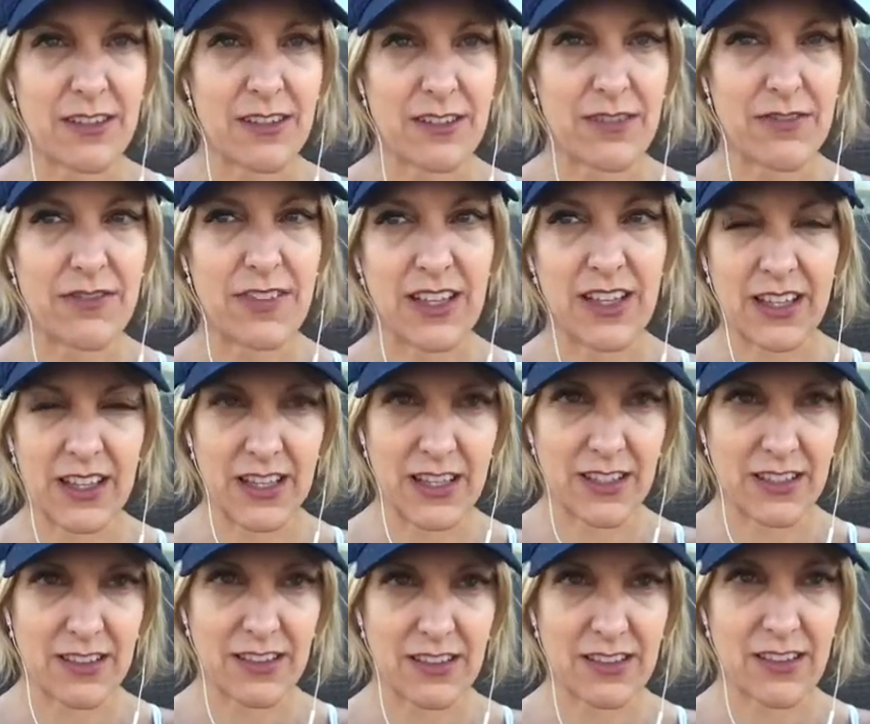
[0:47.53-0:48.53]

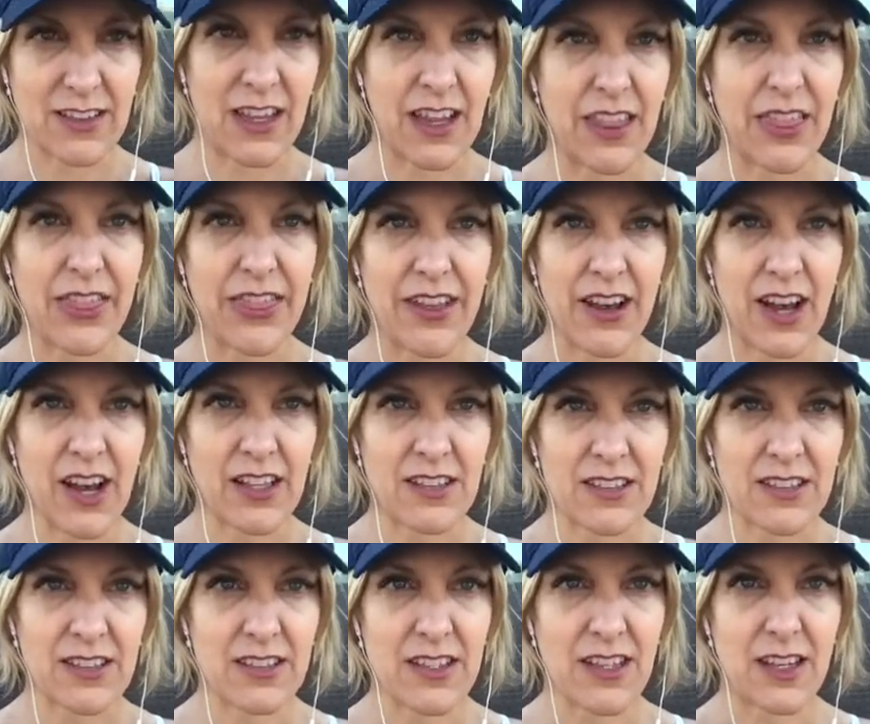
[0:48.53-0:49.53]
feelings and
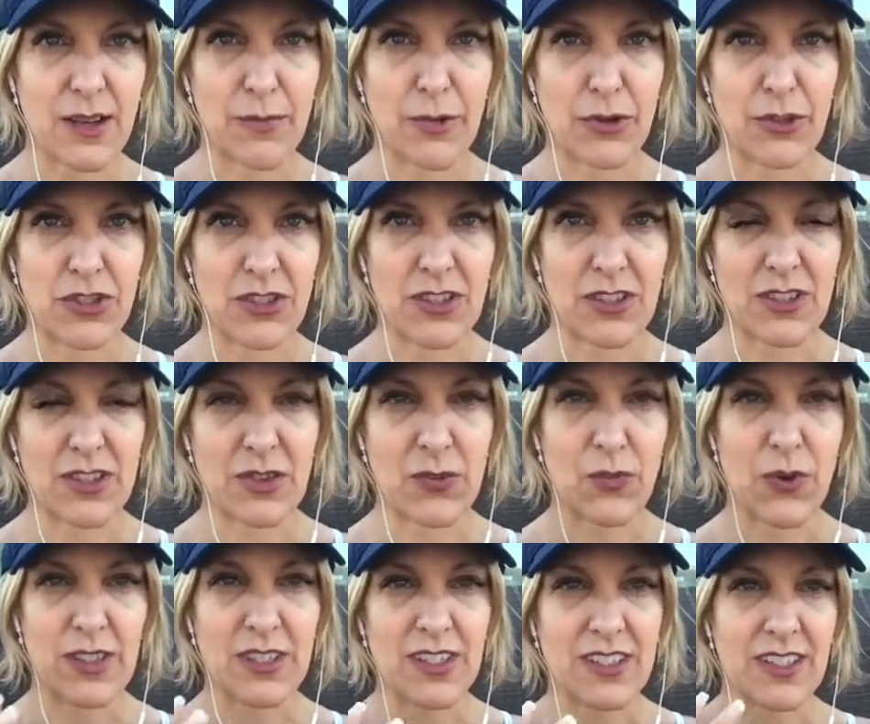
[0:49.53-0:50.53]
thoughts and emotions, and
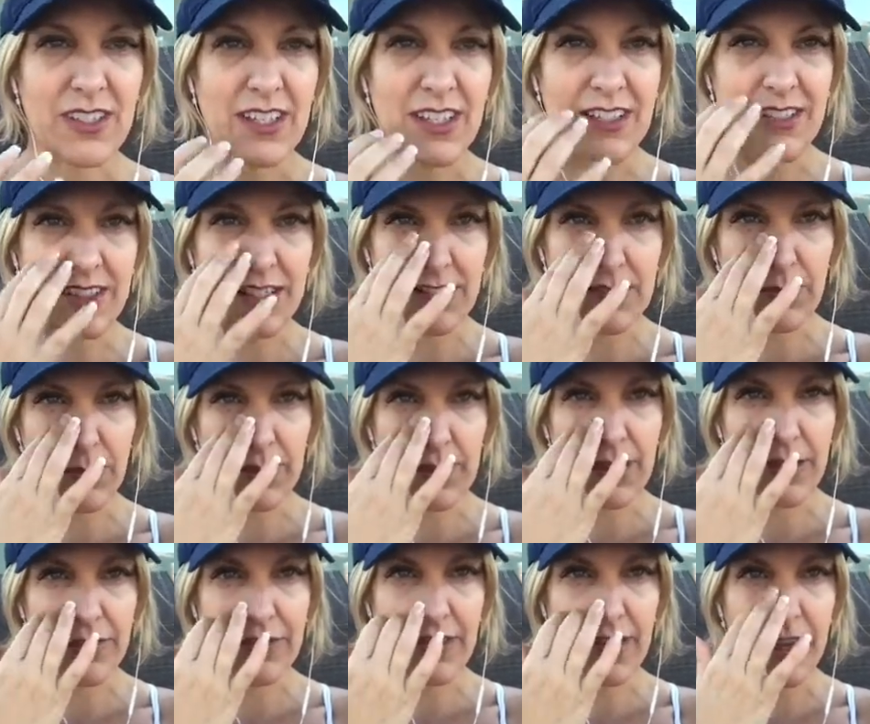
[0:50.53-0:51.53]
one doesn't exist
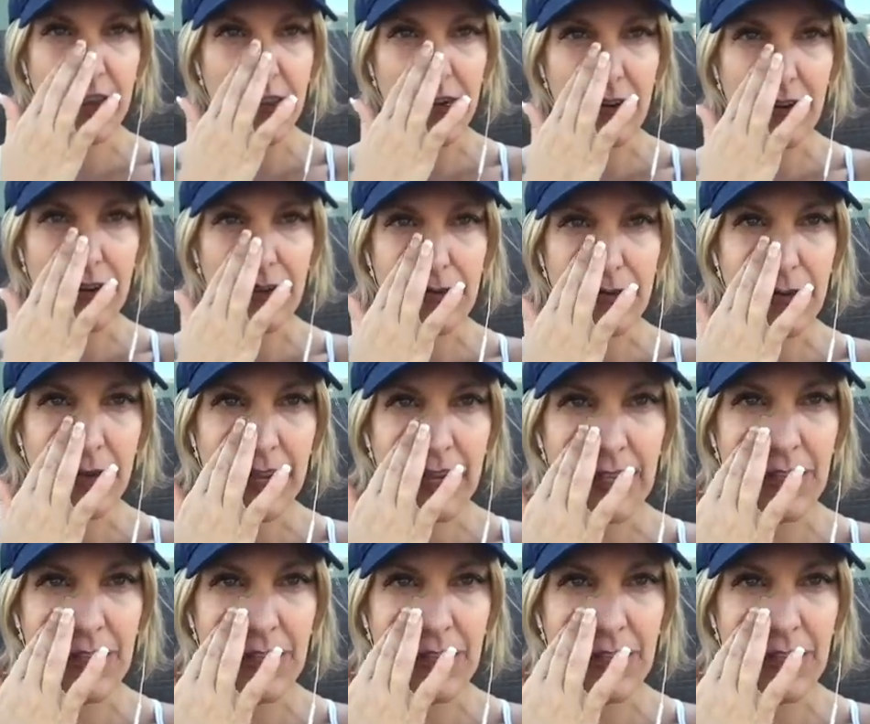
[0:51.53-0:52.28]
without the other, right?